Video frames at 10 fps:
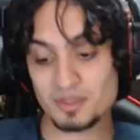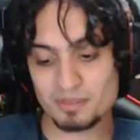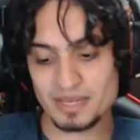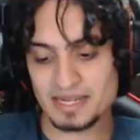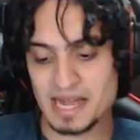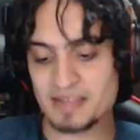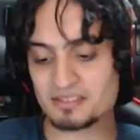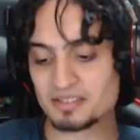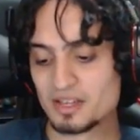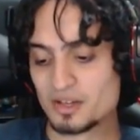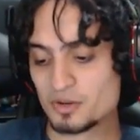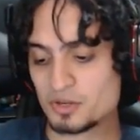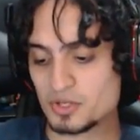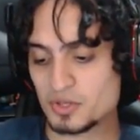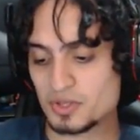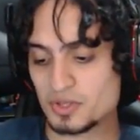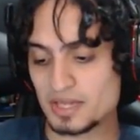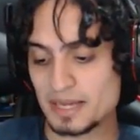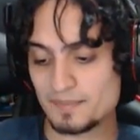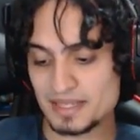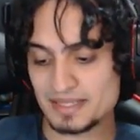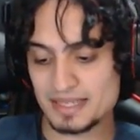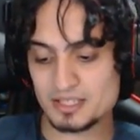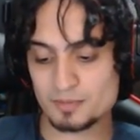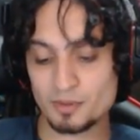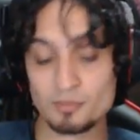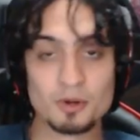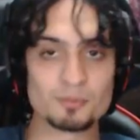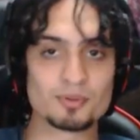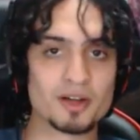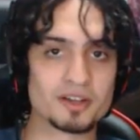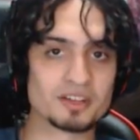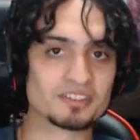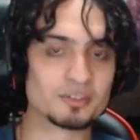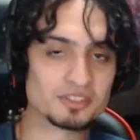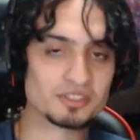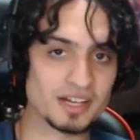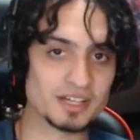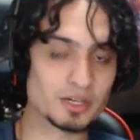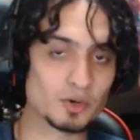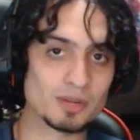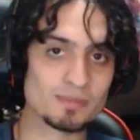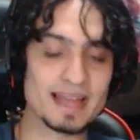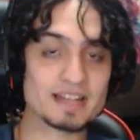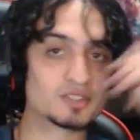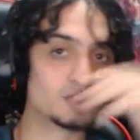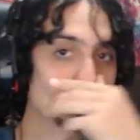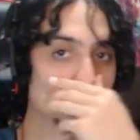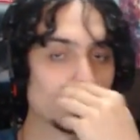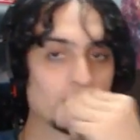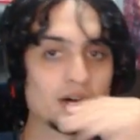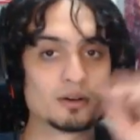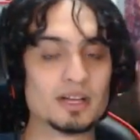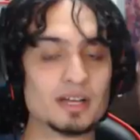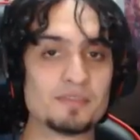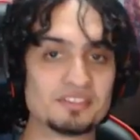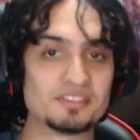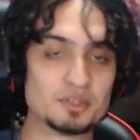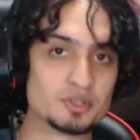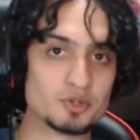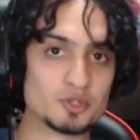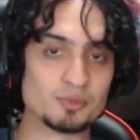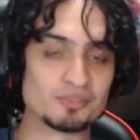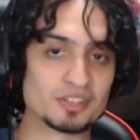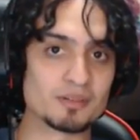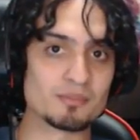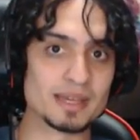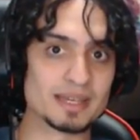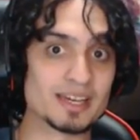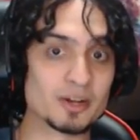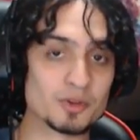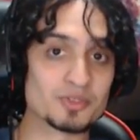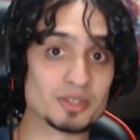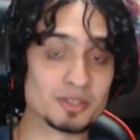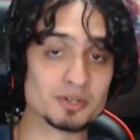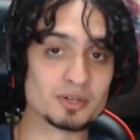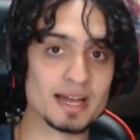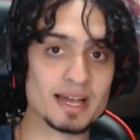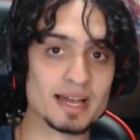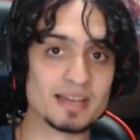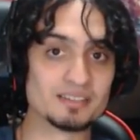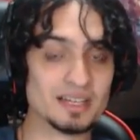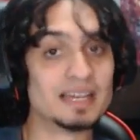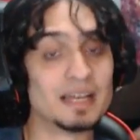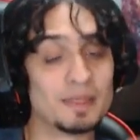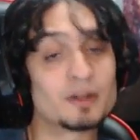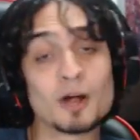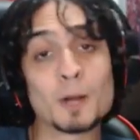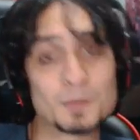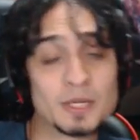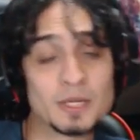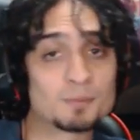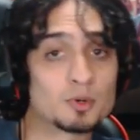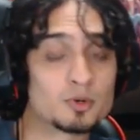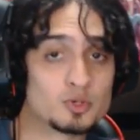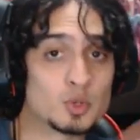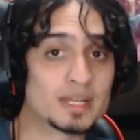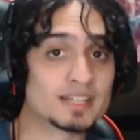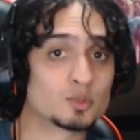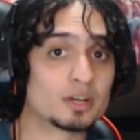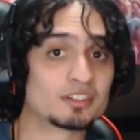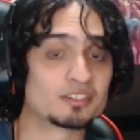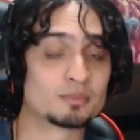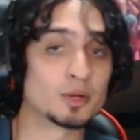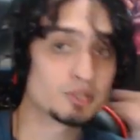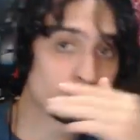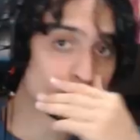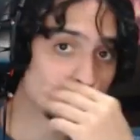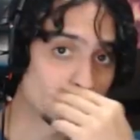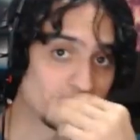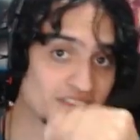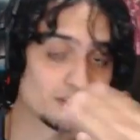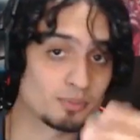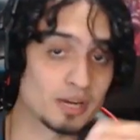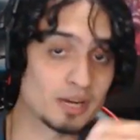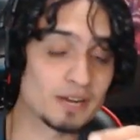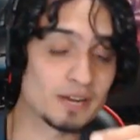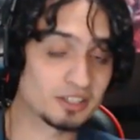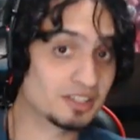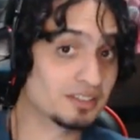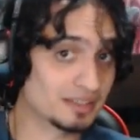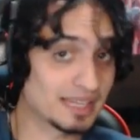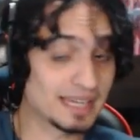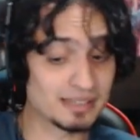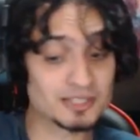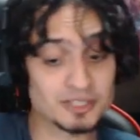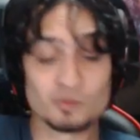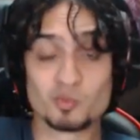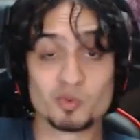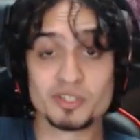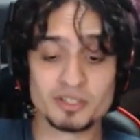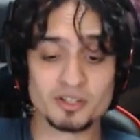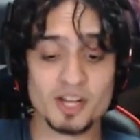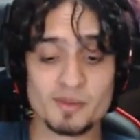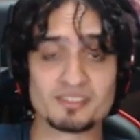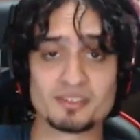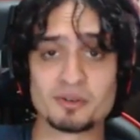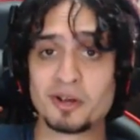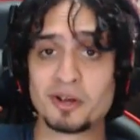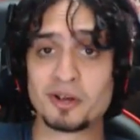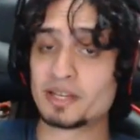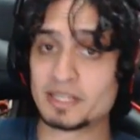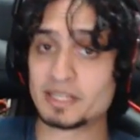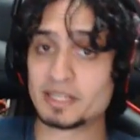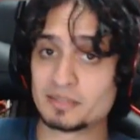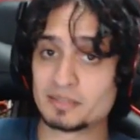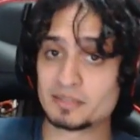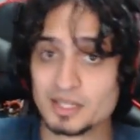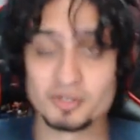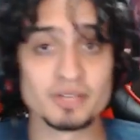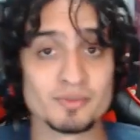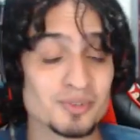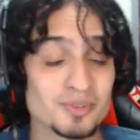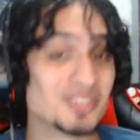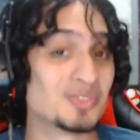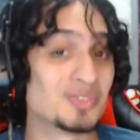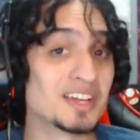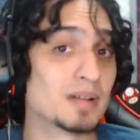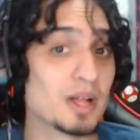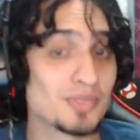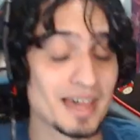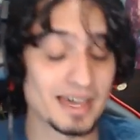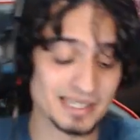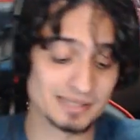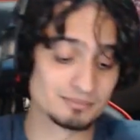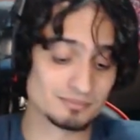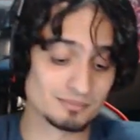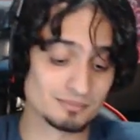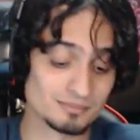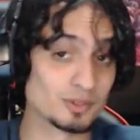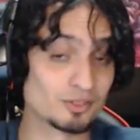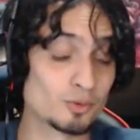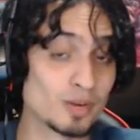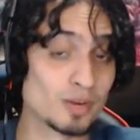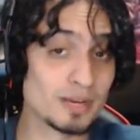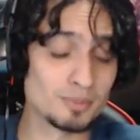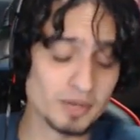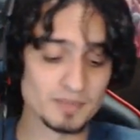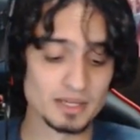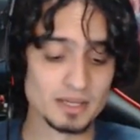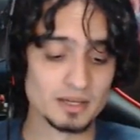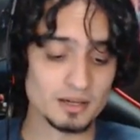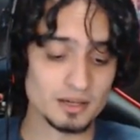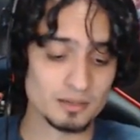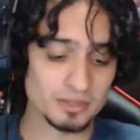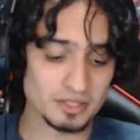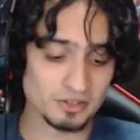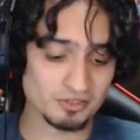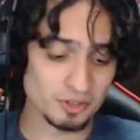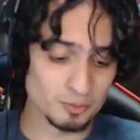guys who do that. They tend to promote products. So just kind of going back to, you know, how this new YouTube setup might hurt the little guys. There are people who do like to watch smaller YouTubers as a preference, because that's actually a really good argument, Son Gohan. I didn't, even really think about that. It's a great point. But, sort of moving